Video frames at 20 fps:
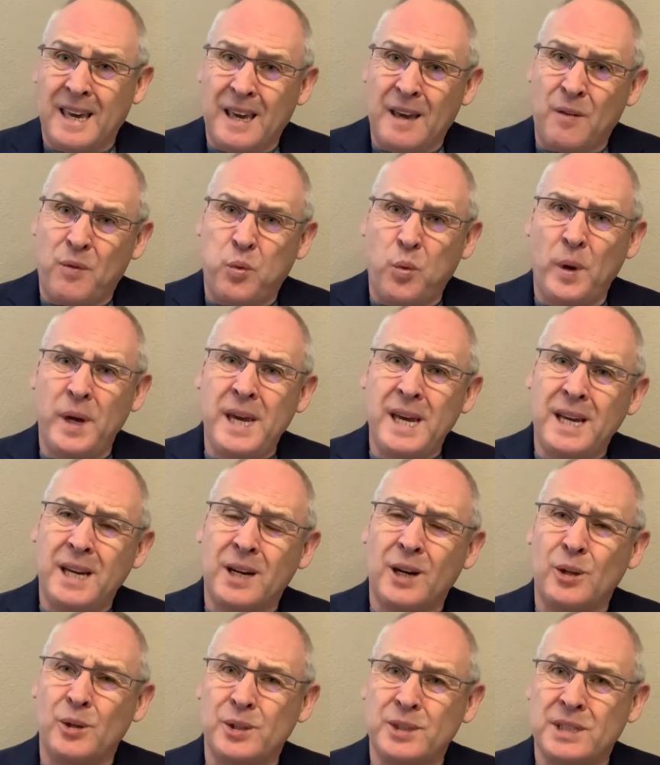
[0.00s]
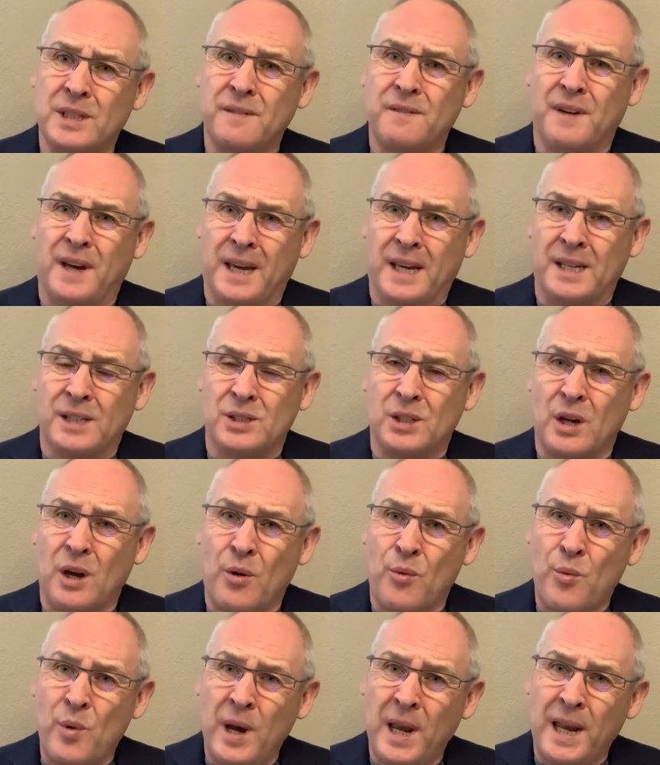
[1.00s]
If we cultivate a
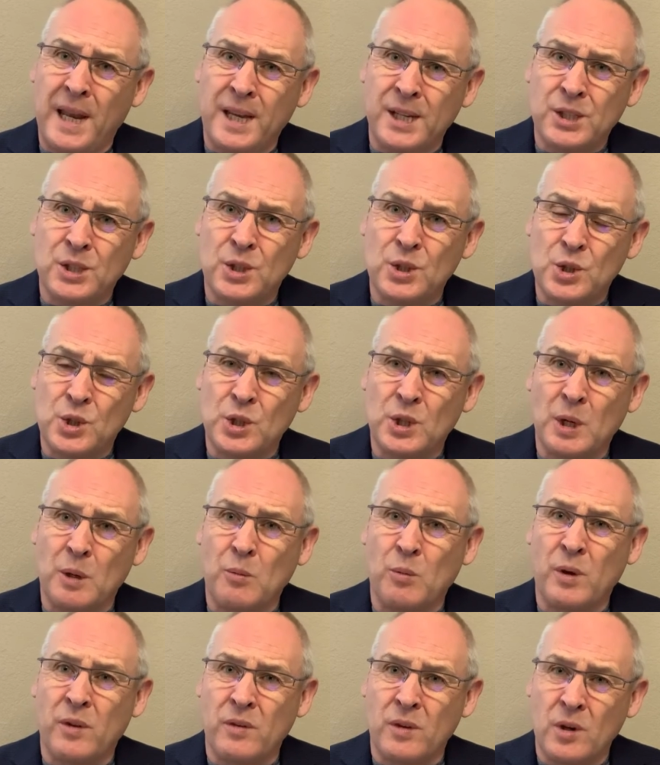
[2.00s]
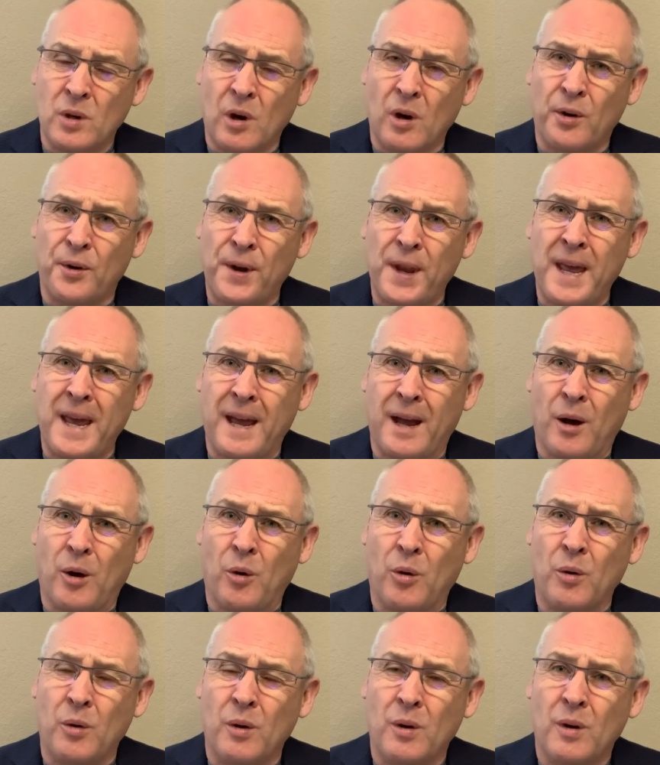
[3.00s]
relationship with God
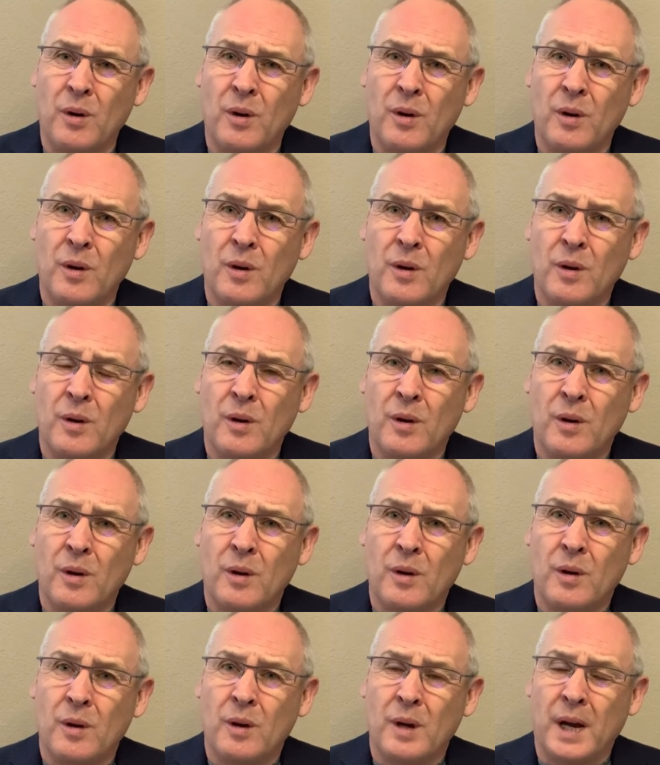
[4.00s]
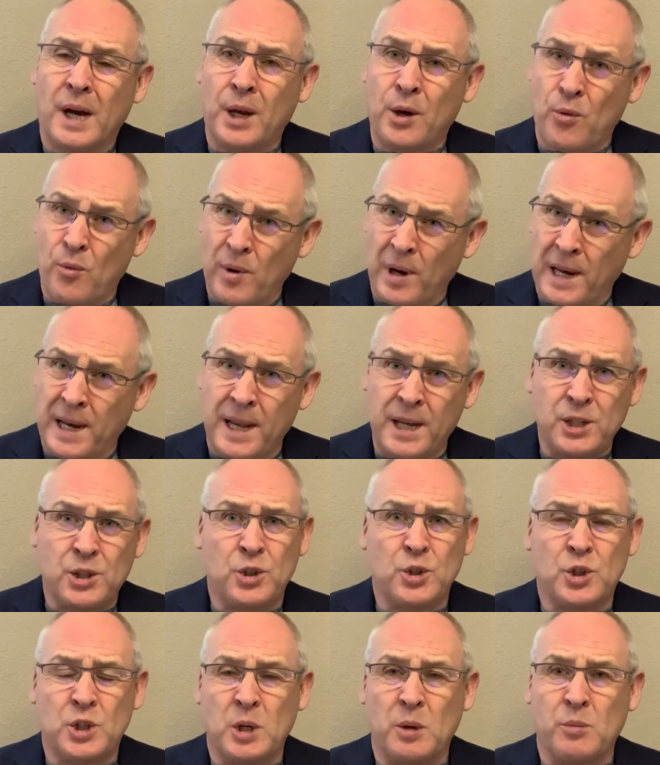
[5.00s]
now and a
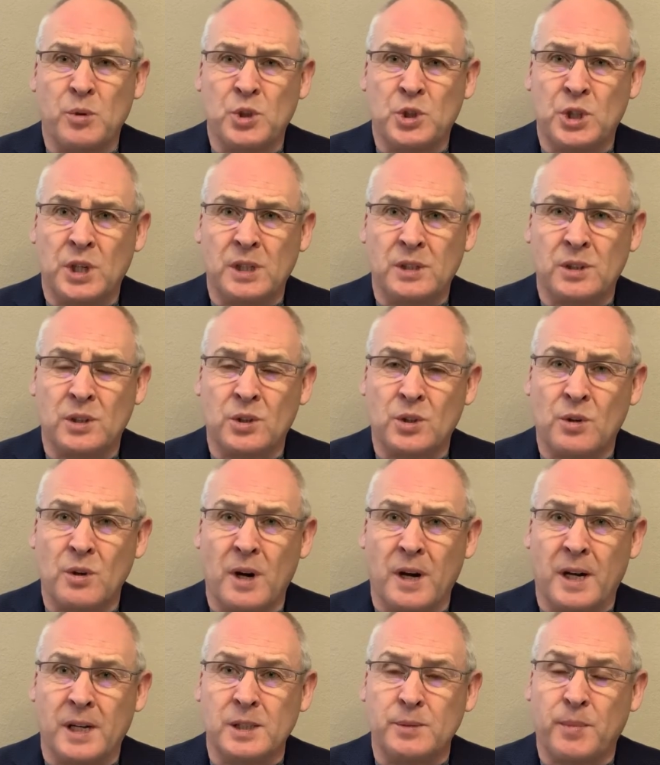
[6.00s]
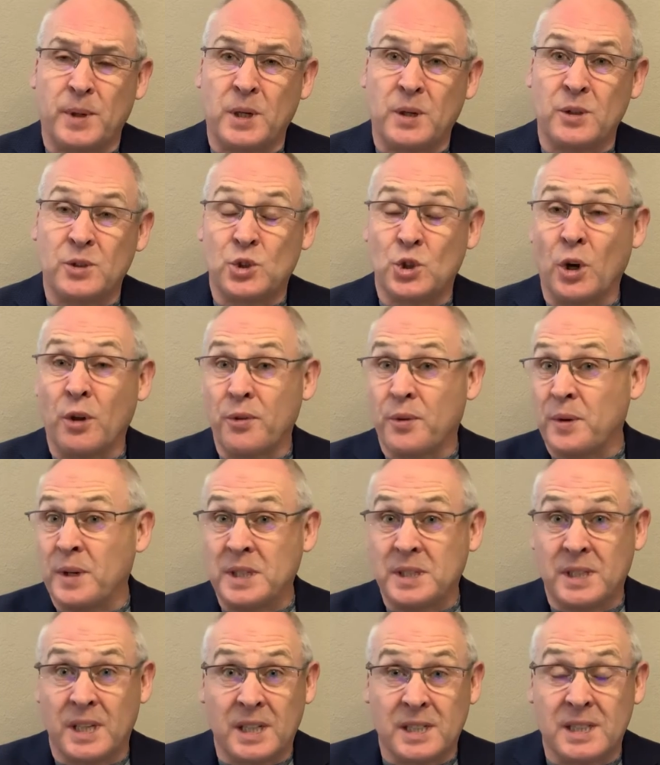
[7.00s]
relationship with Jesus Christ, because John
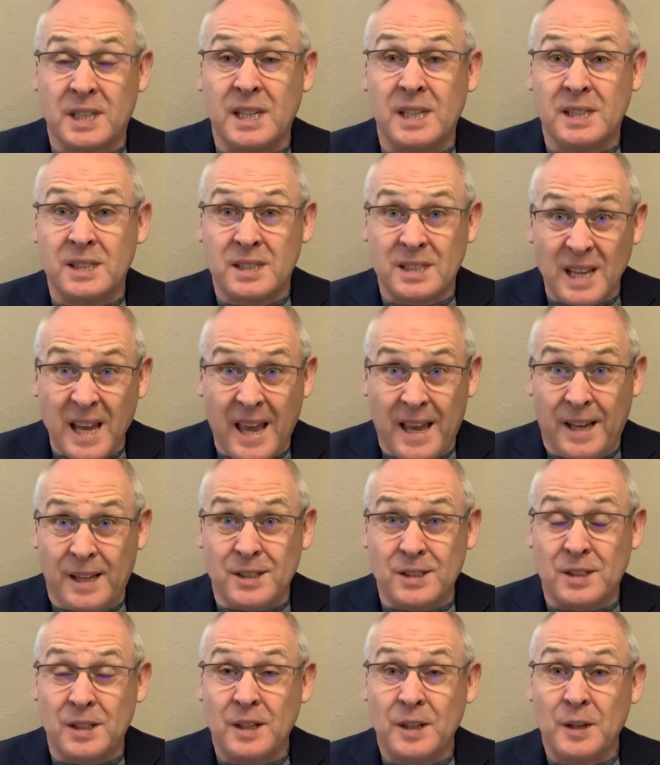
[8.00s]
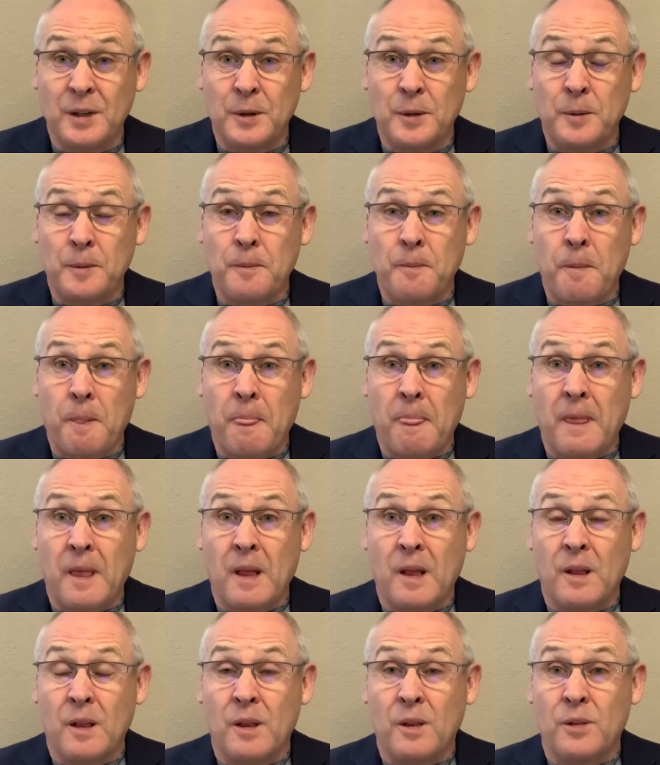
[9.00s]
3.16 says
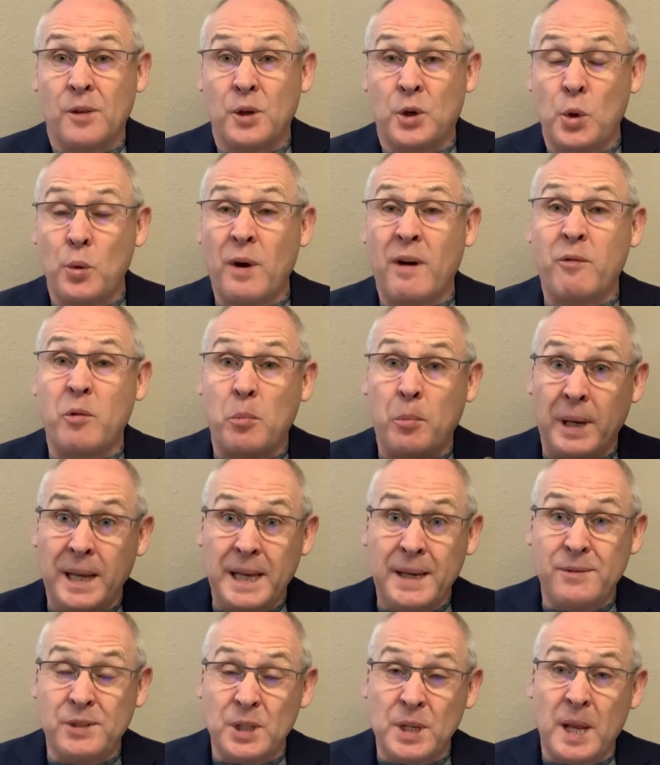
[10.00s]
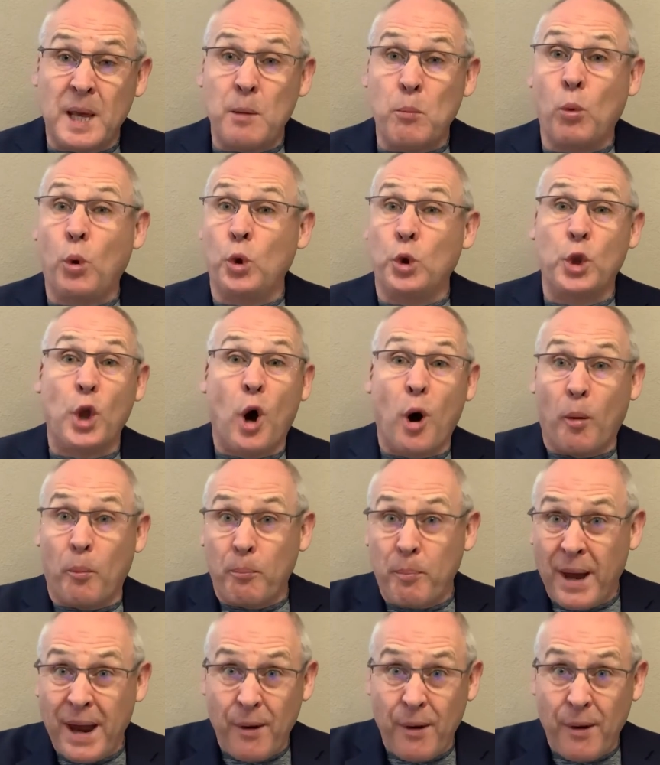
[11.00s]
that whoever believes in him will not